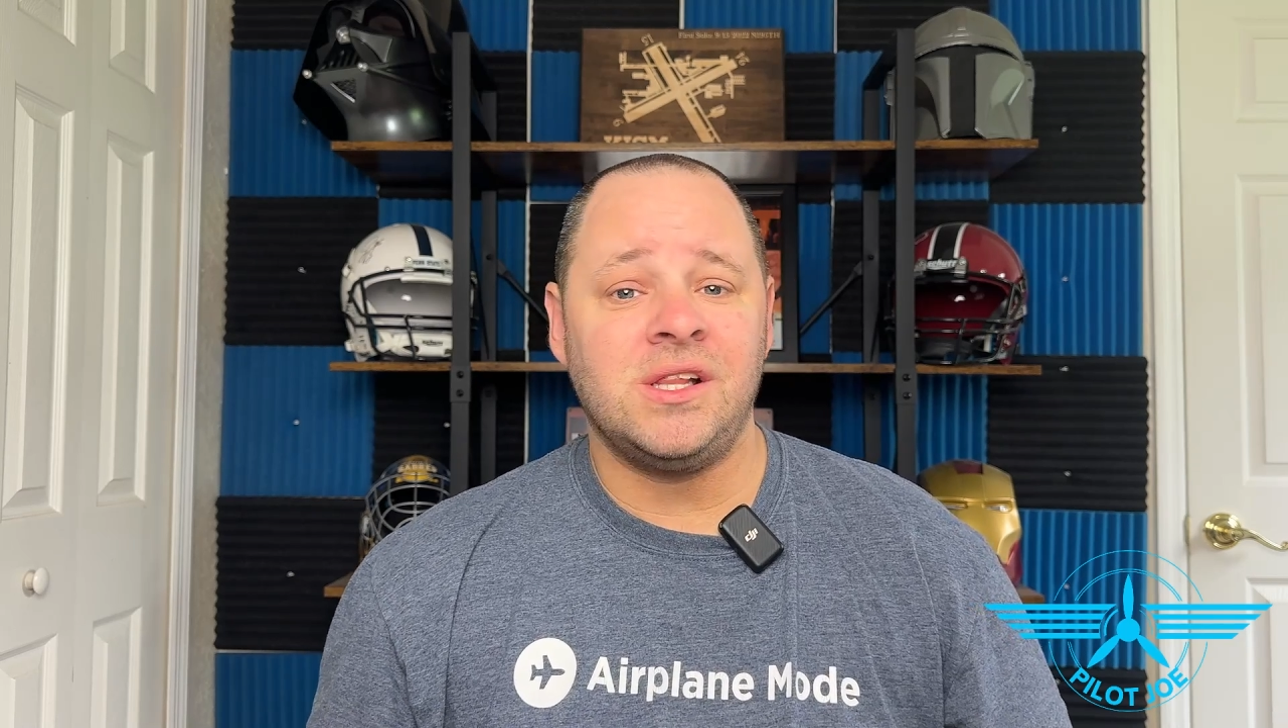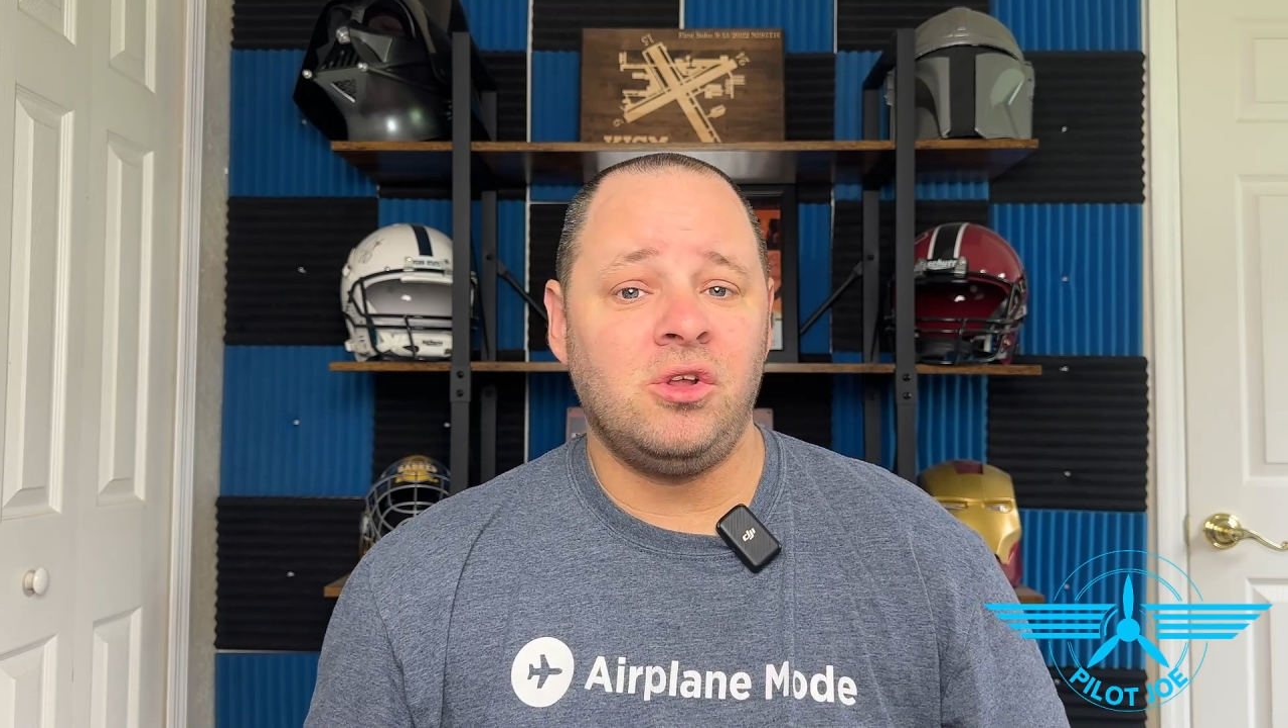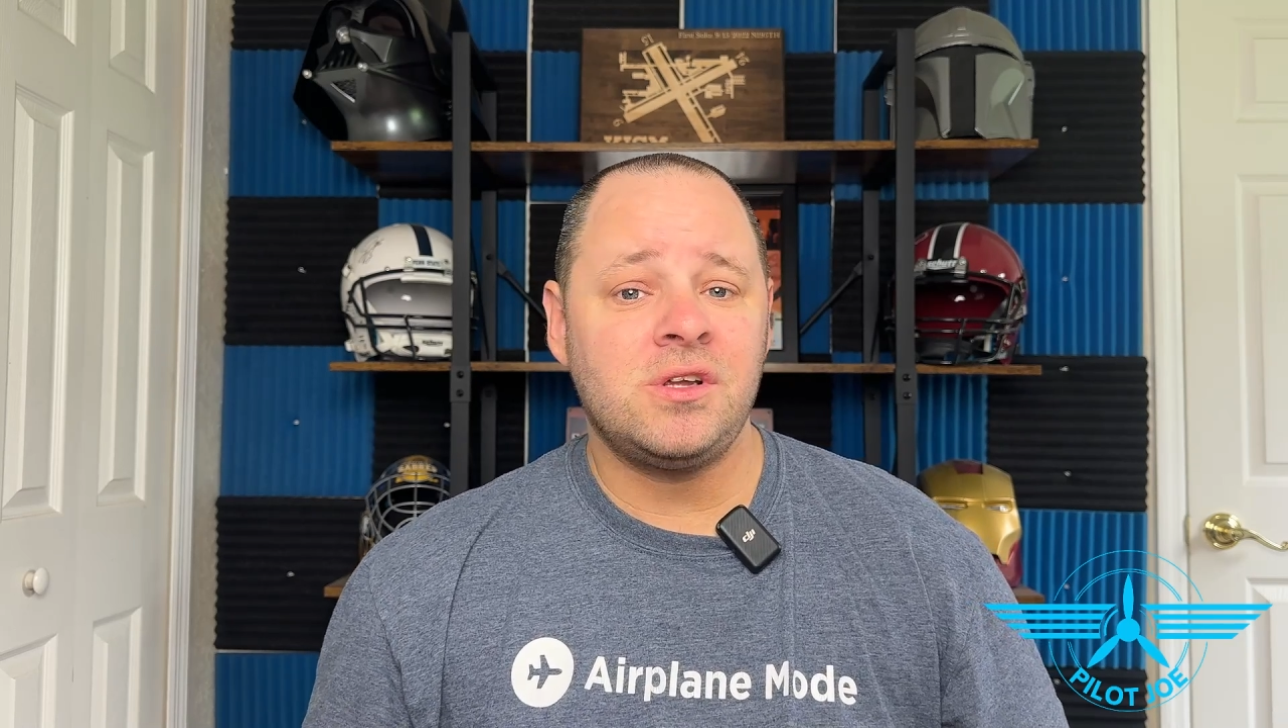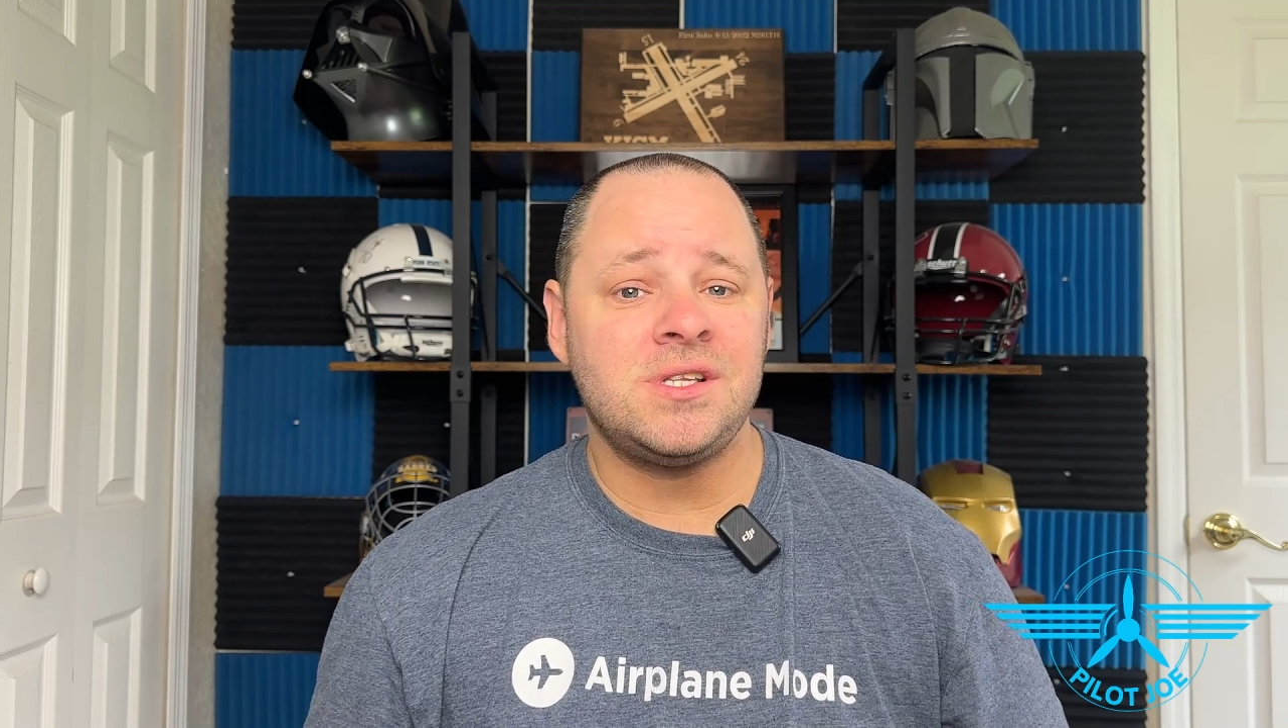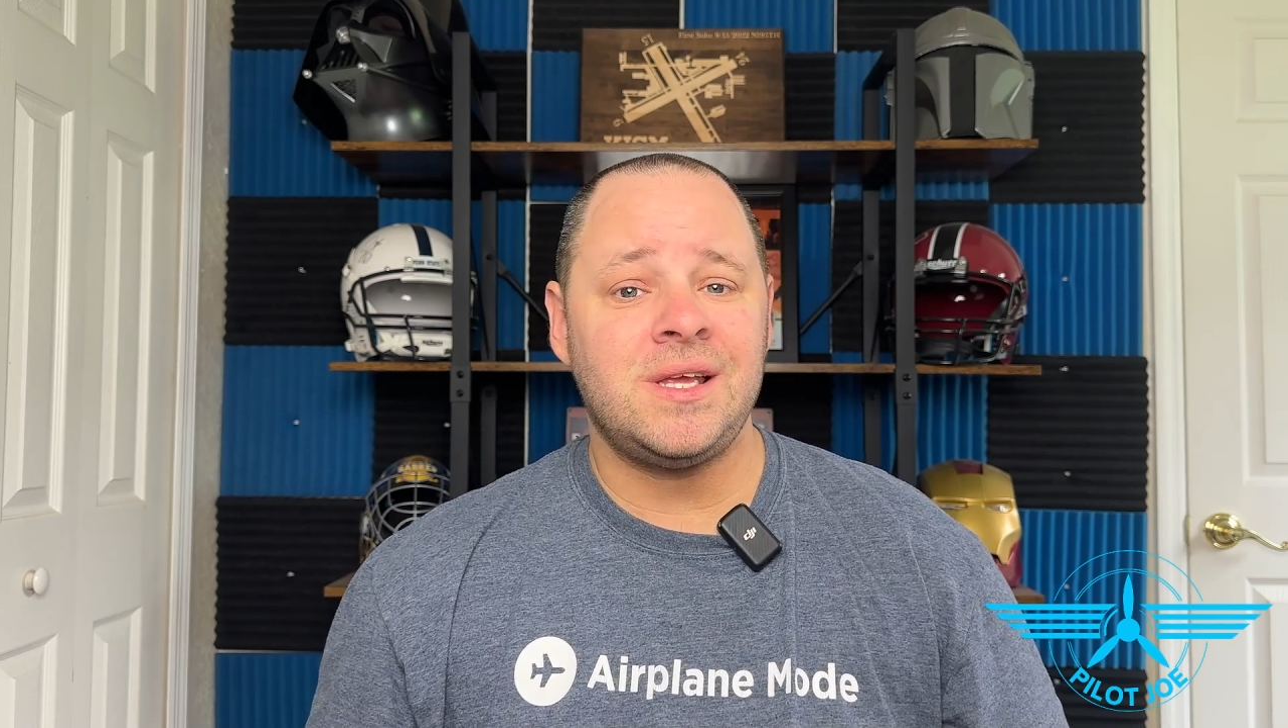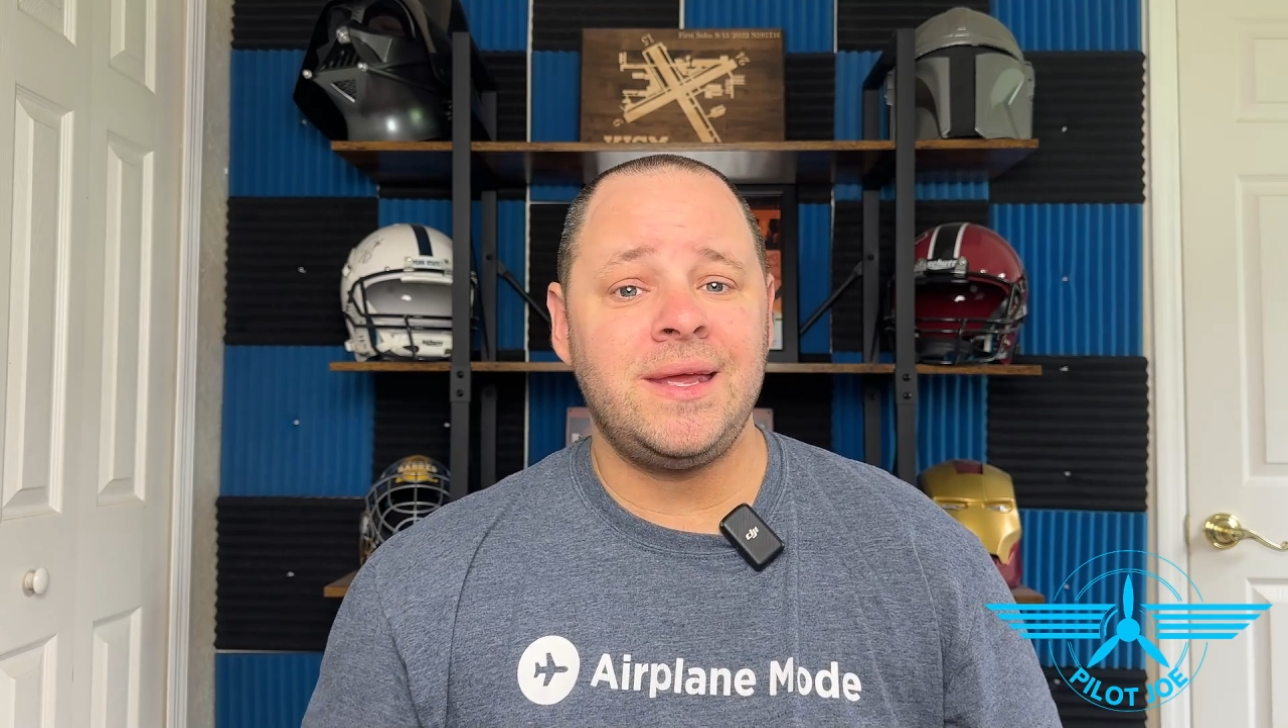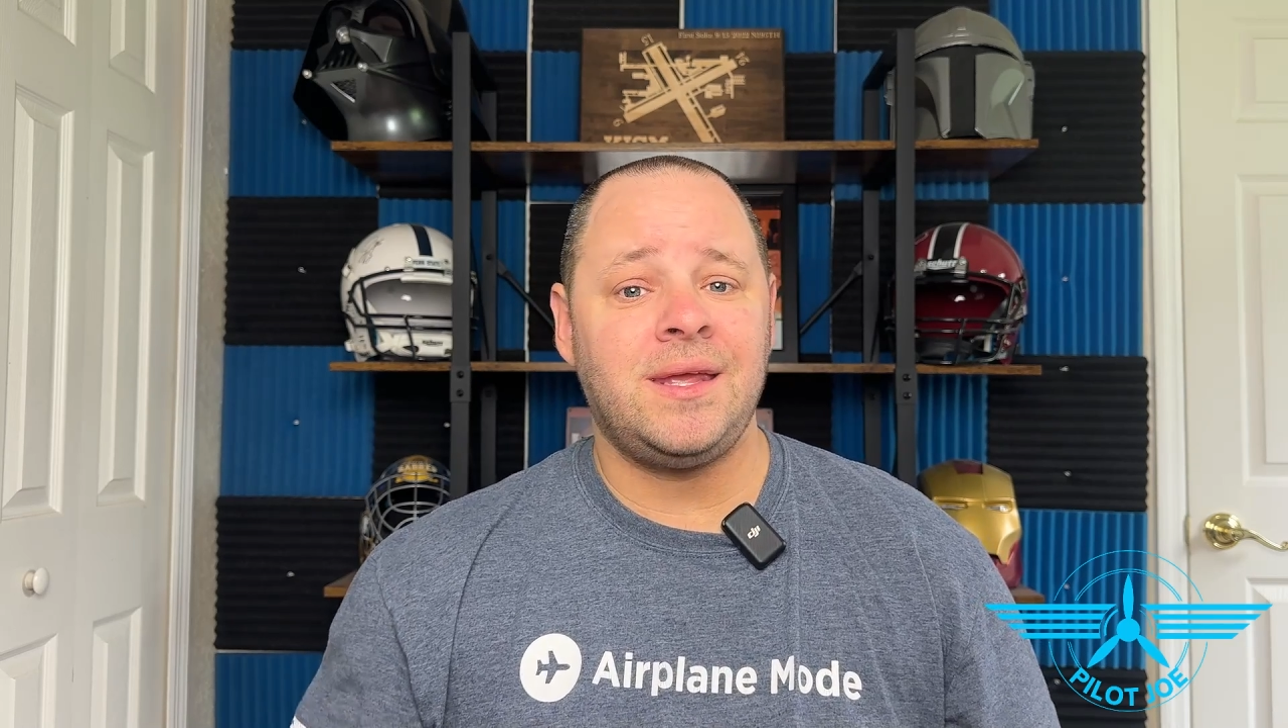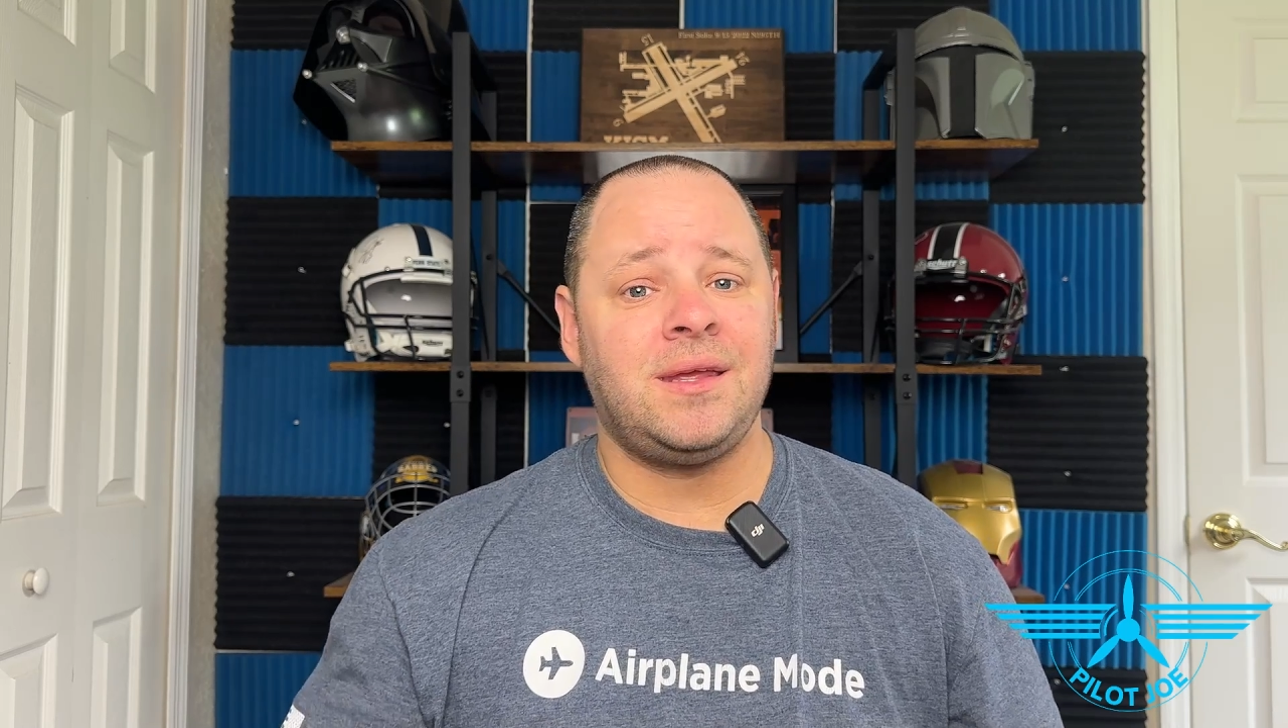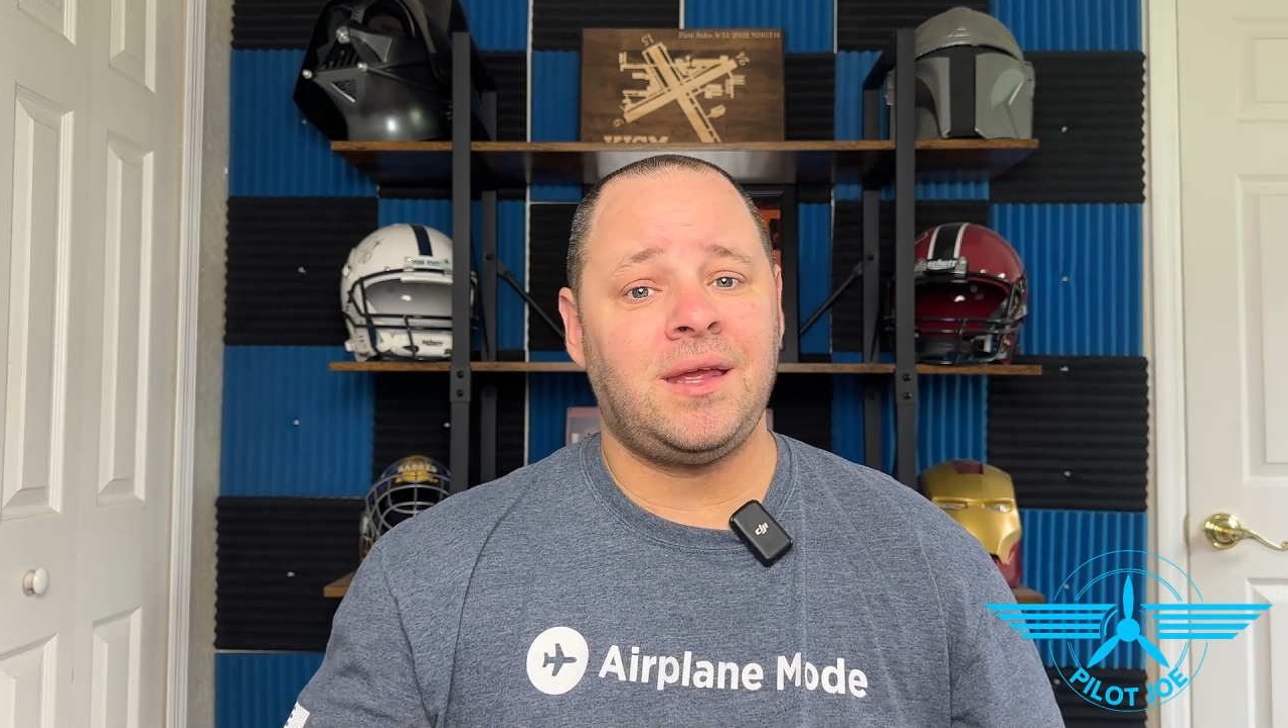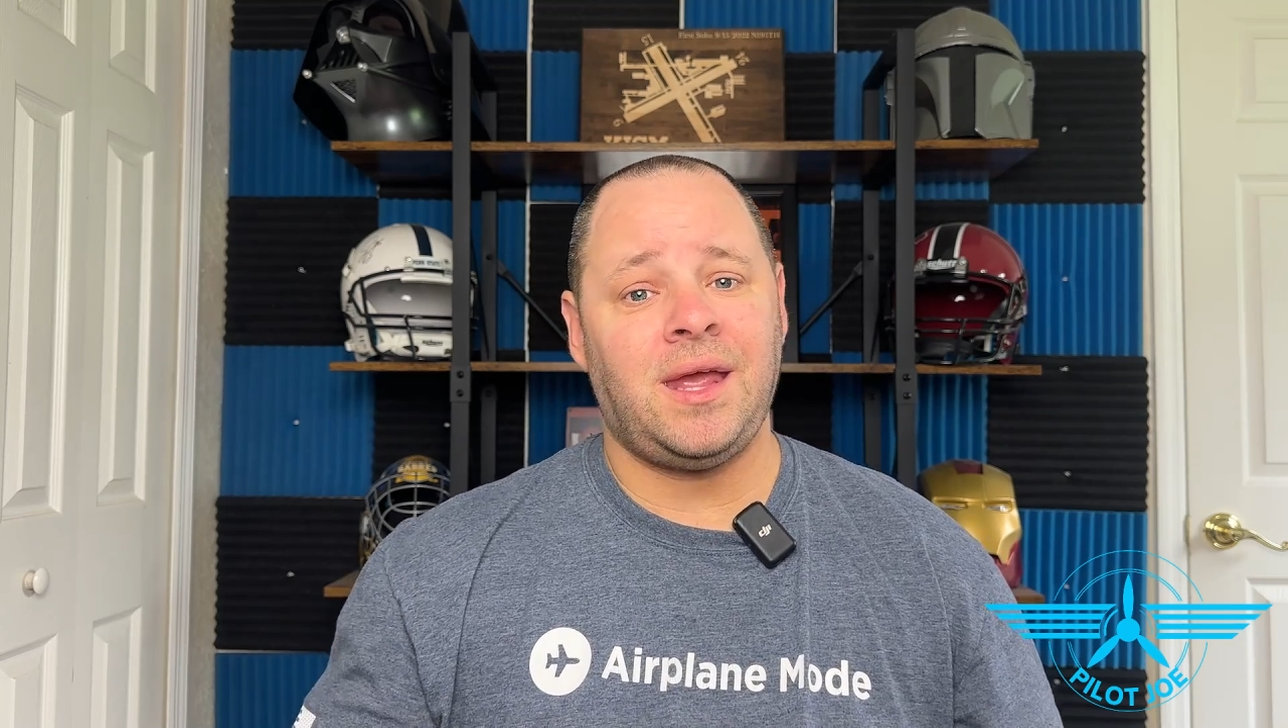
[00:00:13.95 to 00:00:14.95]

looks like